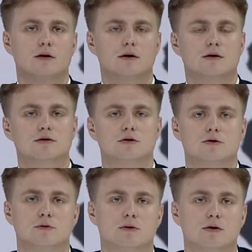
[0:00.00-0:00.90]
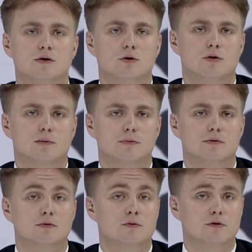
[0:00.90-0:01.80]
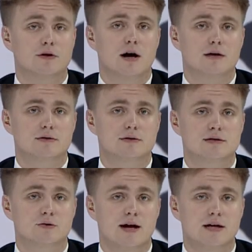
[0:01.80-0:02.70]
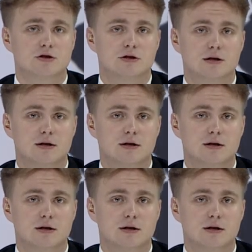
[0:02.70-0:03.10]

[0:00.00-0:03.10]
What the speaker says: to Europe. Northern Ireland is on edge